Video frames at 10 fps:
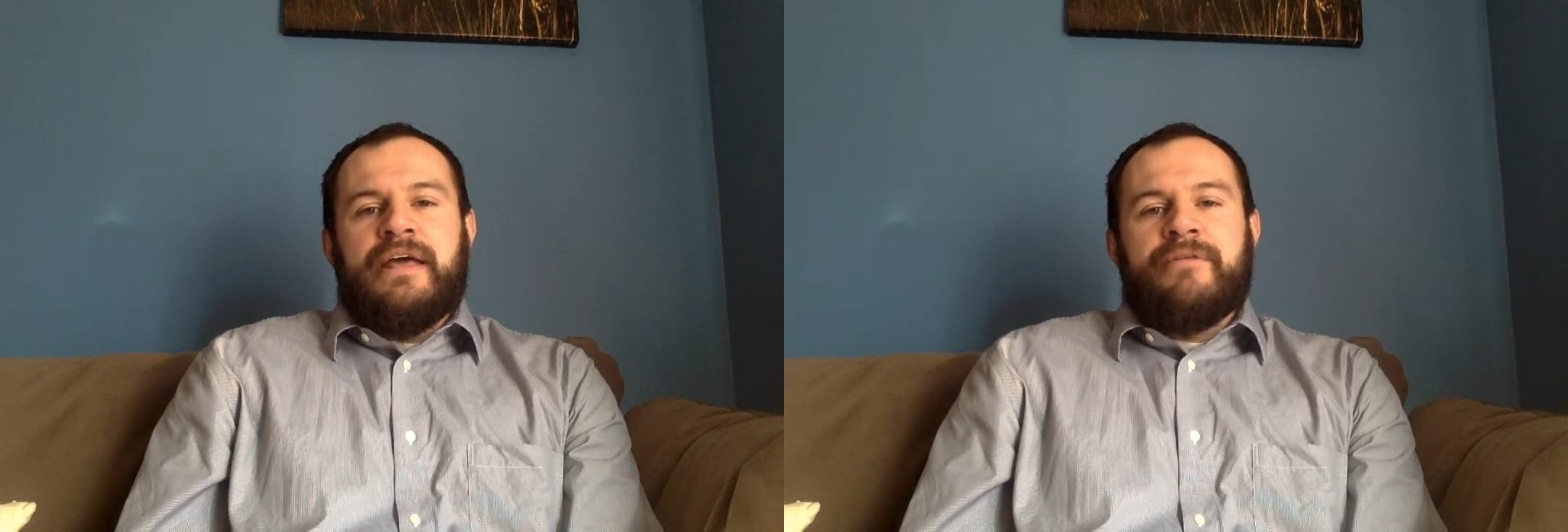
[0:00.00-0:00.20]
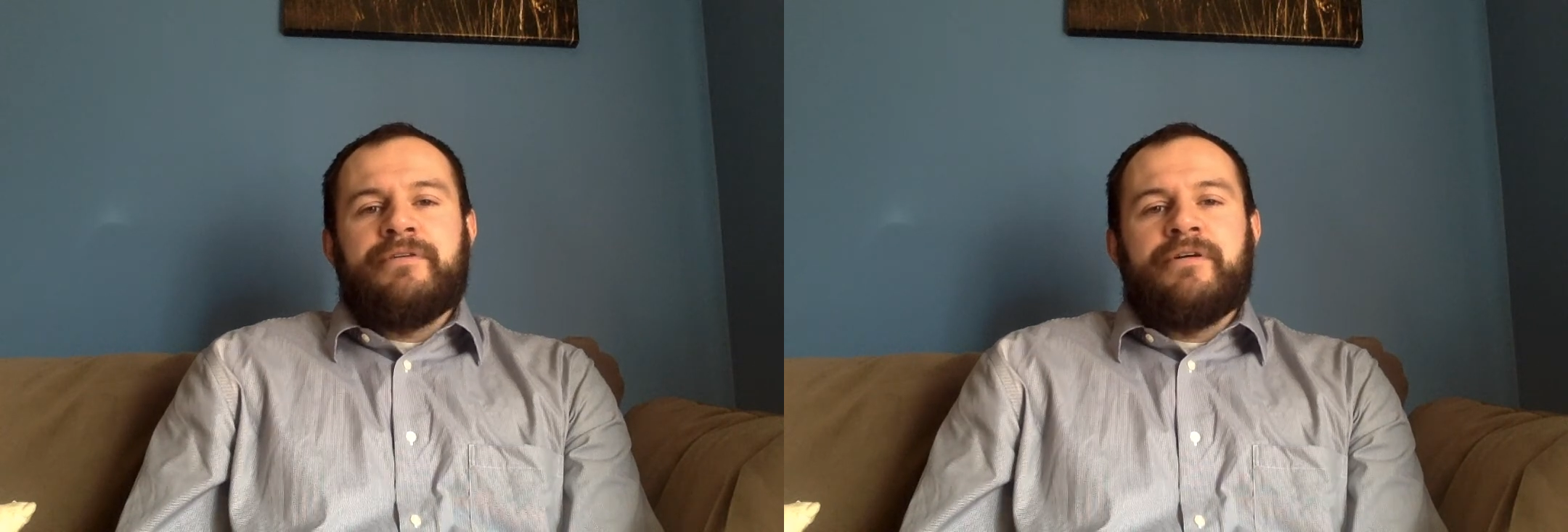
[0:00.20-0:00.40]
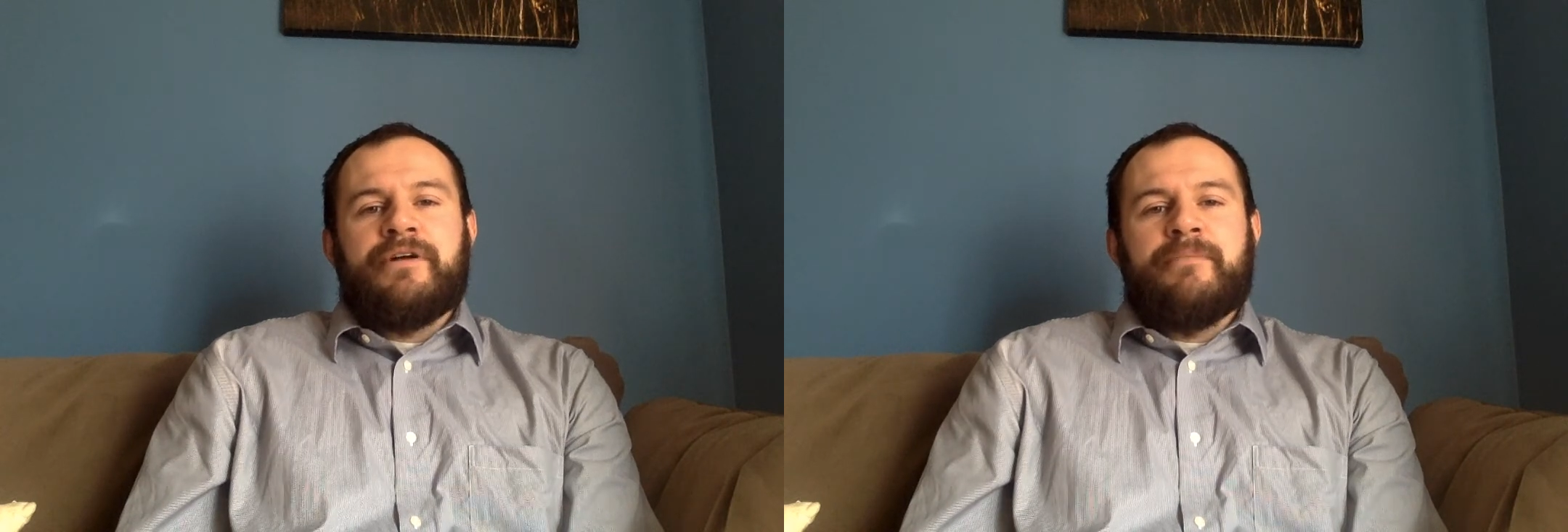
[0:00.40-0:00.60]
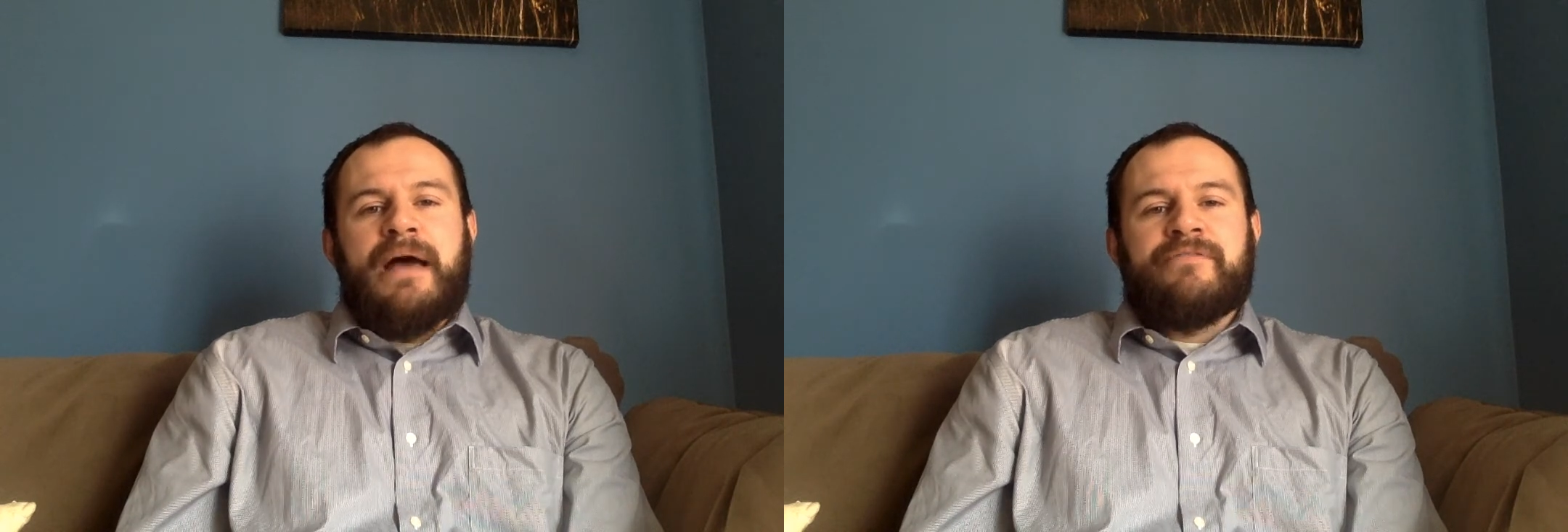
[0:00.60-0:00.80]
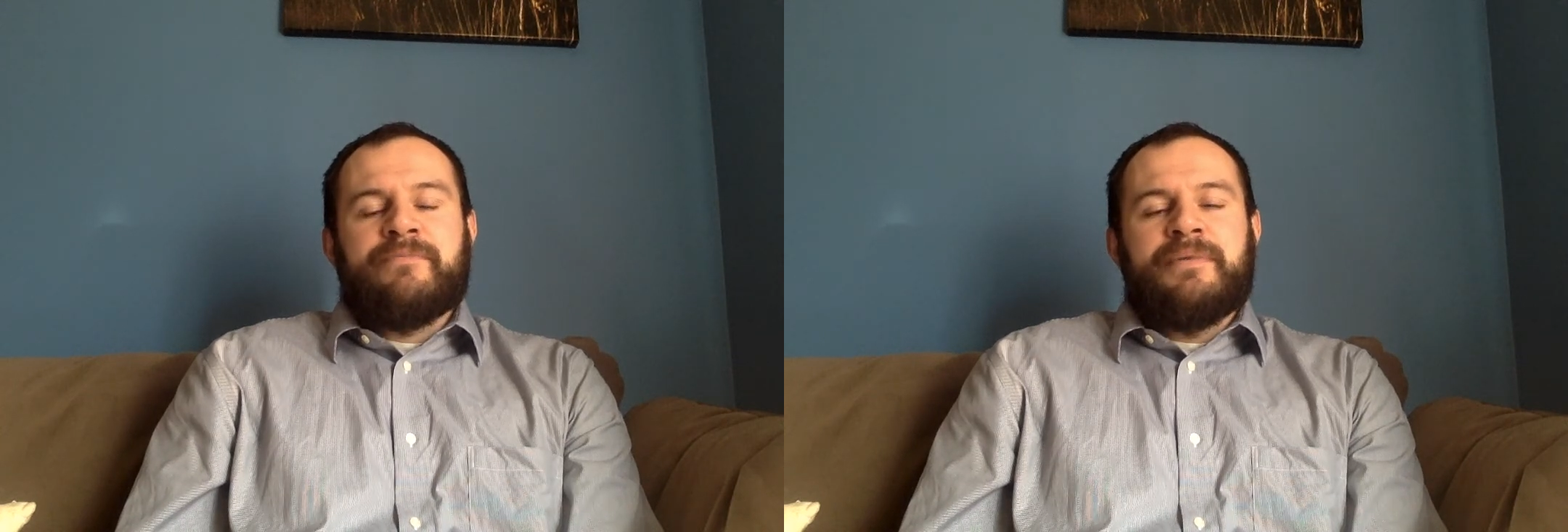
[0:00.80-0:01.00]
If you don't hear
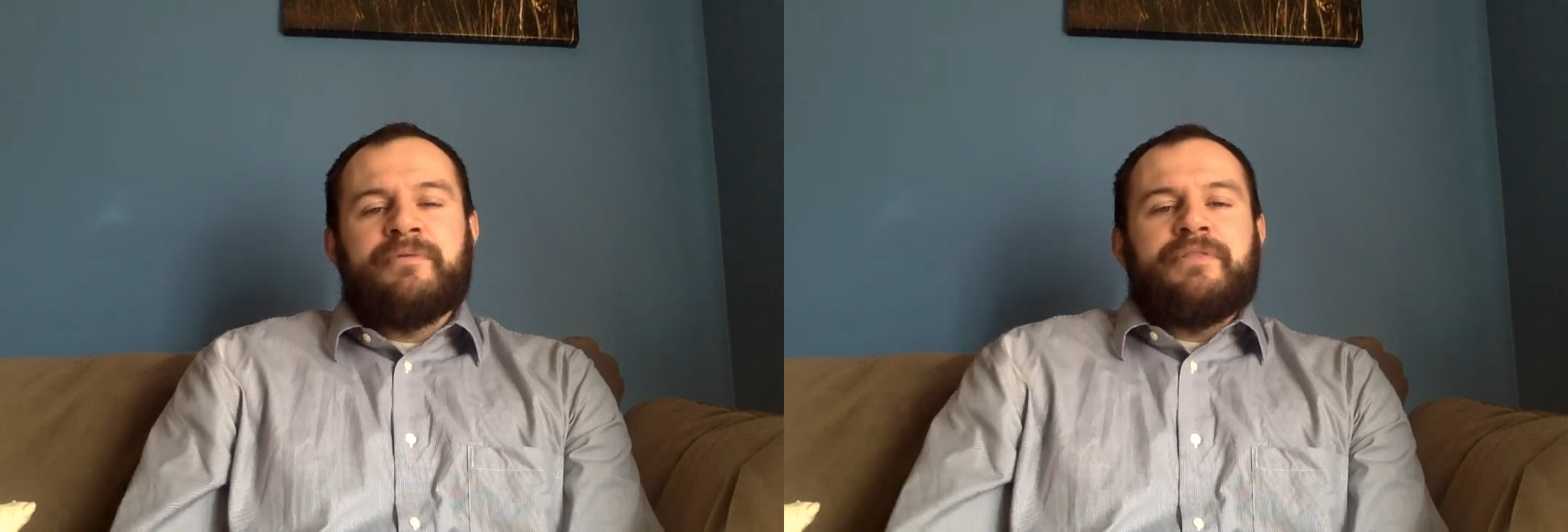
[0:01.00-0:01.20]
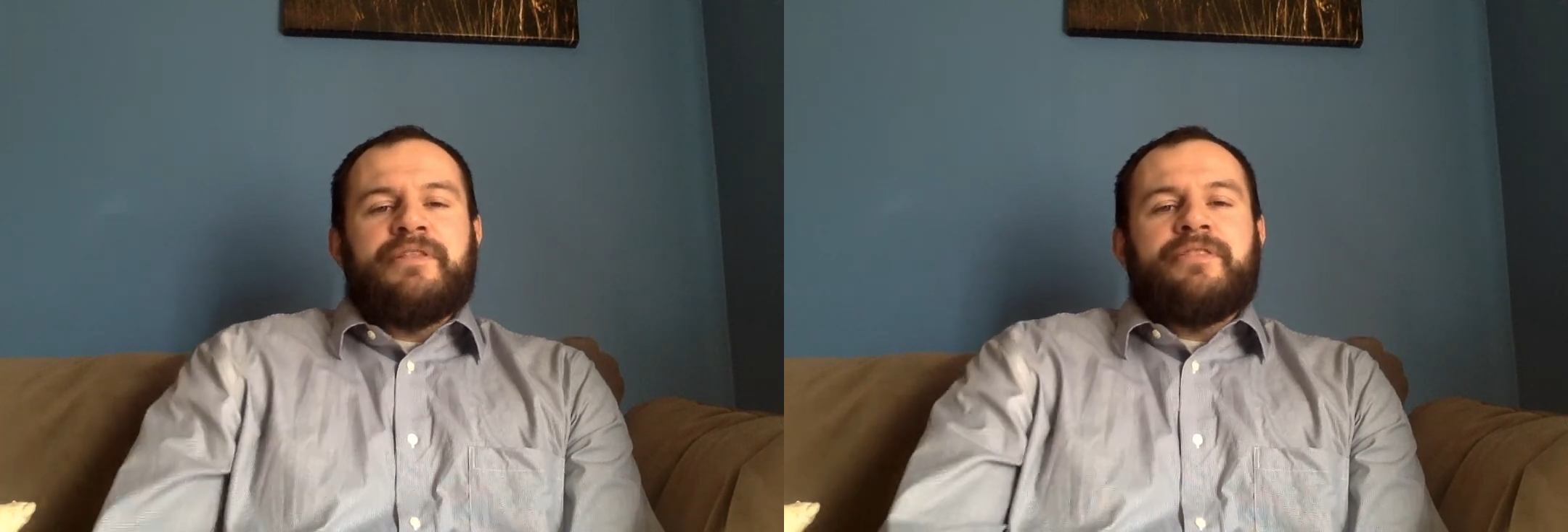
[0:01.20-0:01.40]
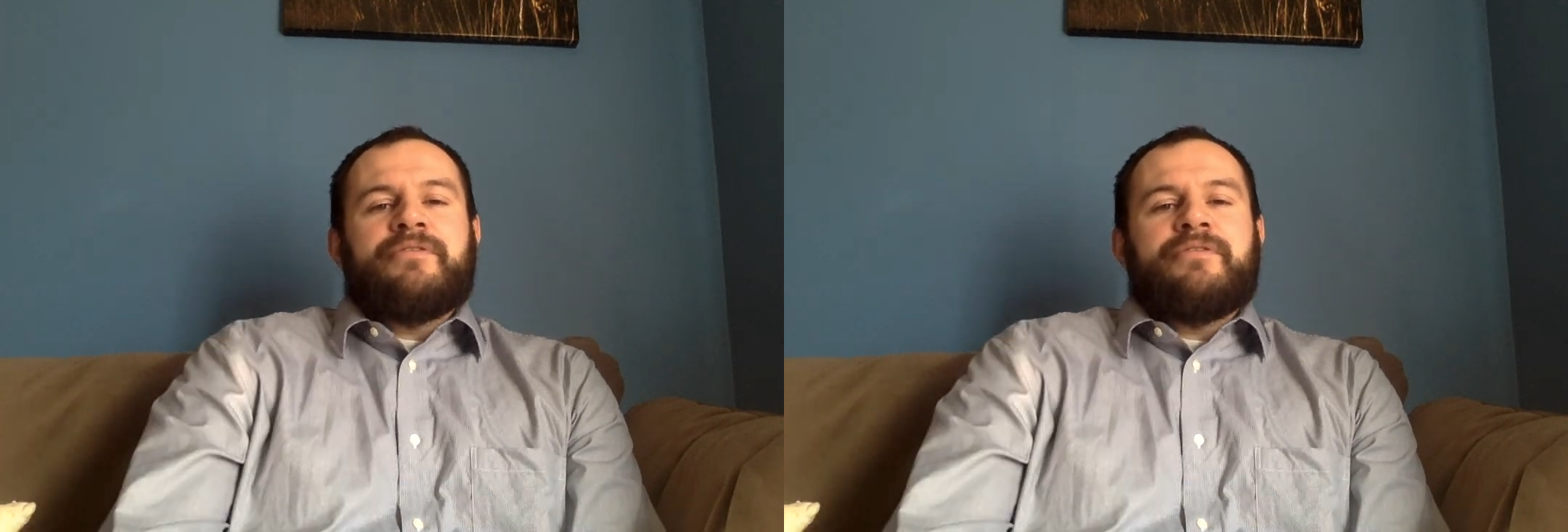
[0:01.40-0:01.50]
back from me within